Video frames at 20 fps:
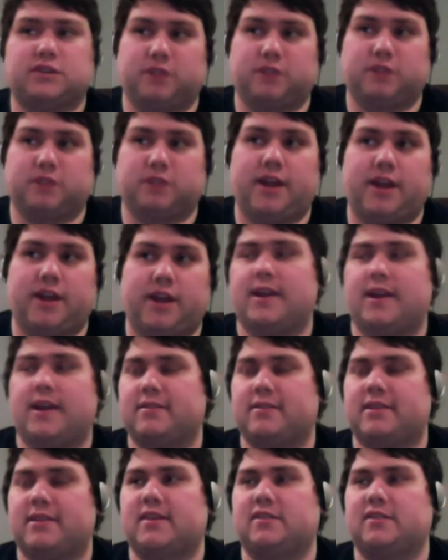and everything.
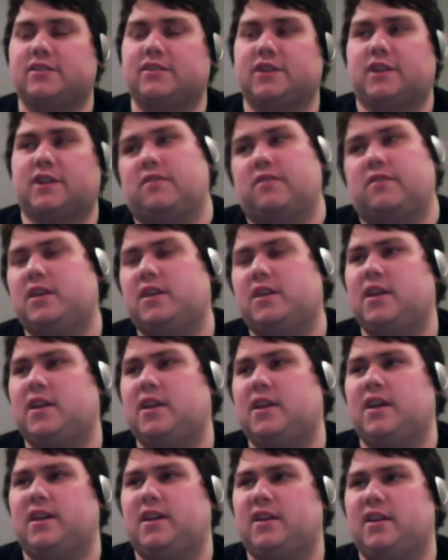So,
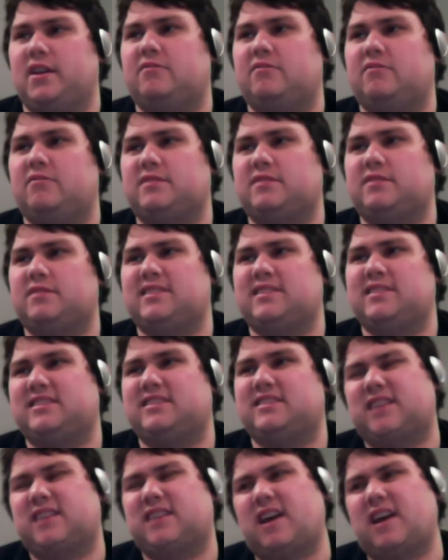it's
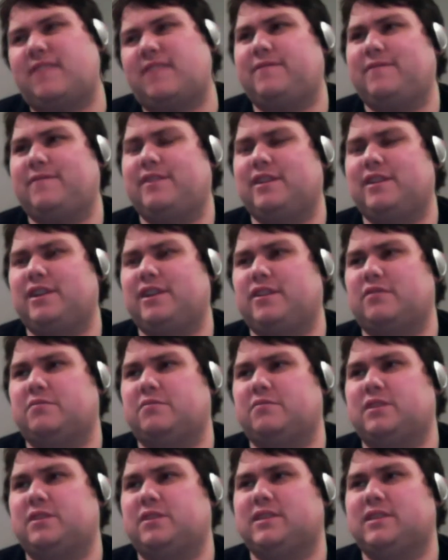tough.
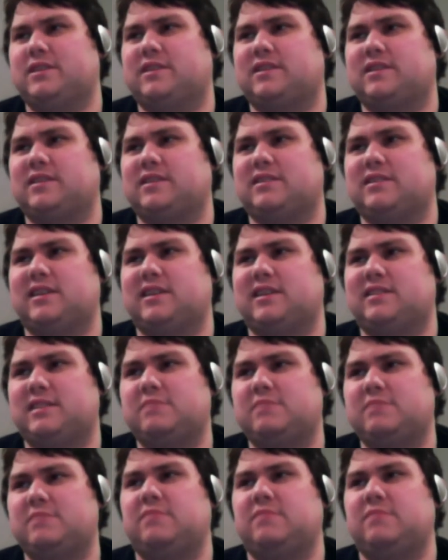It seems. I
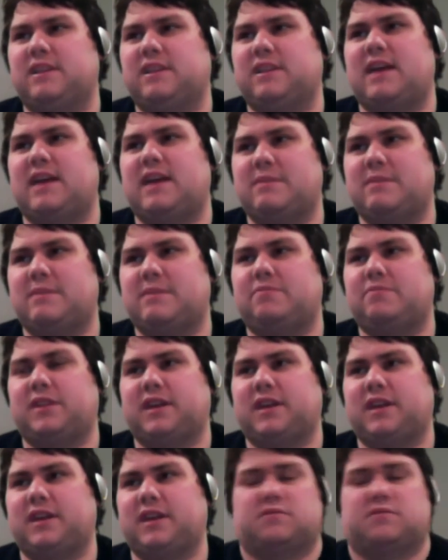mean, a lot of people think, oh, it's
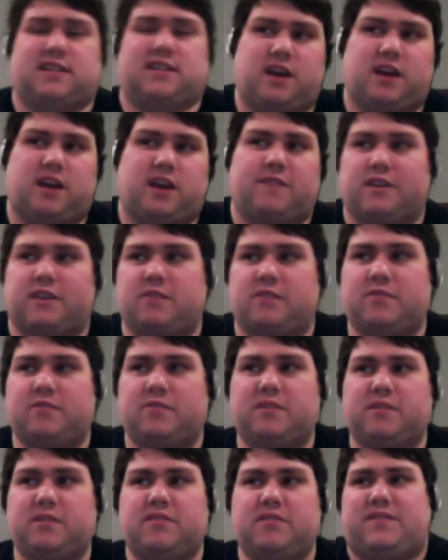not tough. Well, if
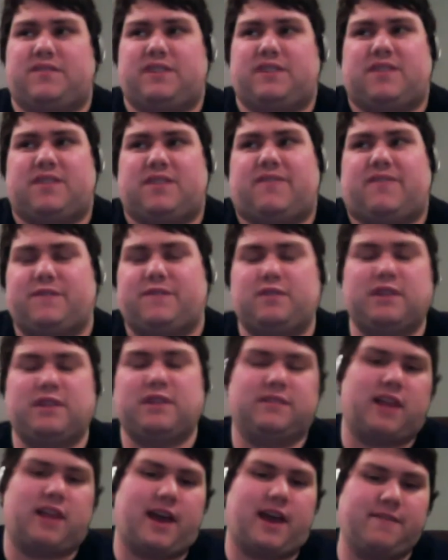you live the life
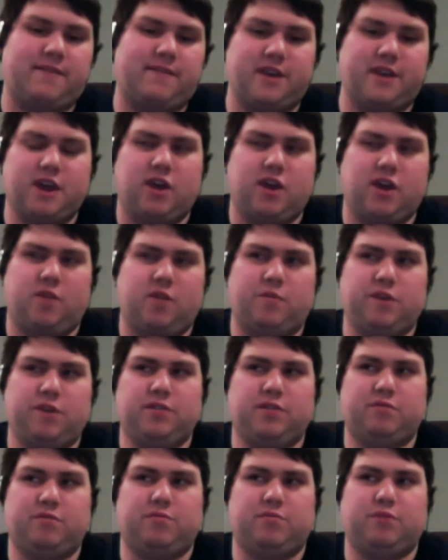
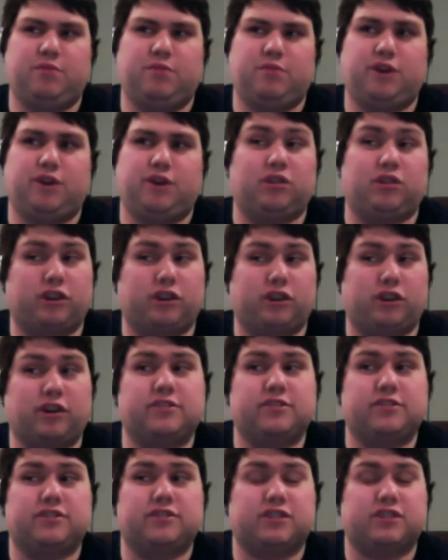where you learn
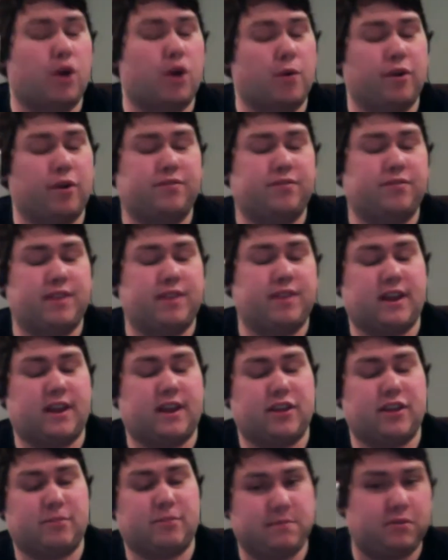slower than other
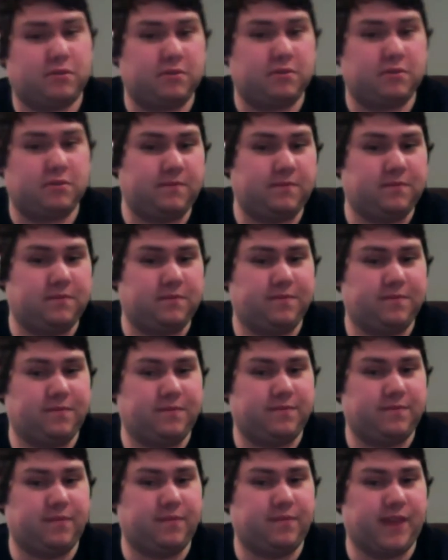people,
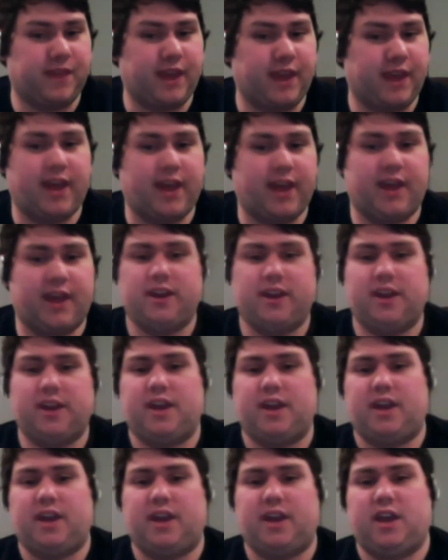and
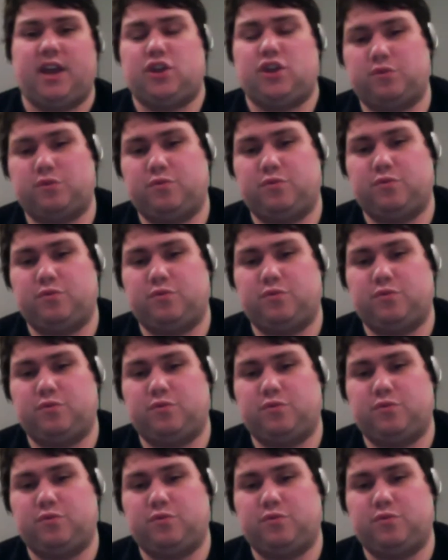you